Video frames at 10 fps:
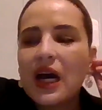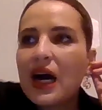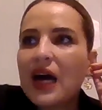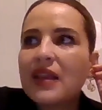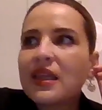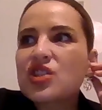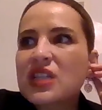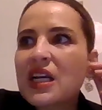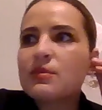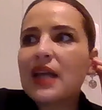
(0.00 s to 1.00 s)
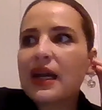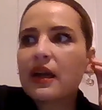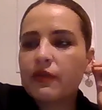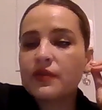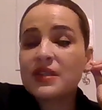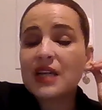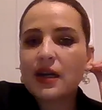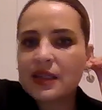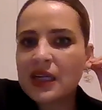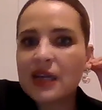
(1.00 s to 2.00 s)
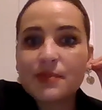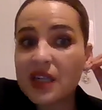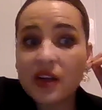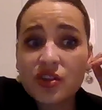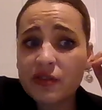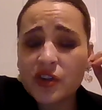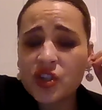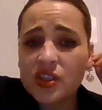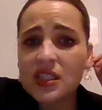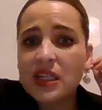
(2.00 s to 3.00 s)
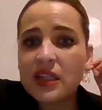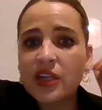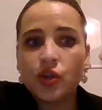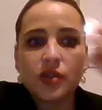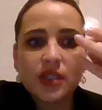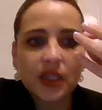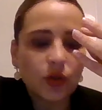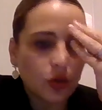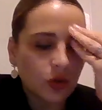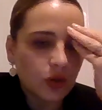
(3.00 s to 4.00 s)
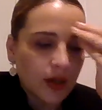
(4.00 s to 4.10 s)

I think 100%. It just comes down to efficiency and then using your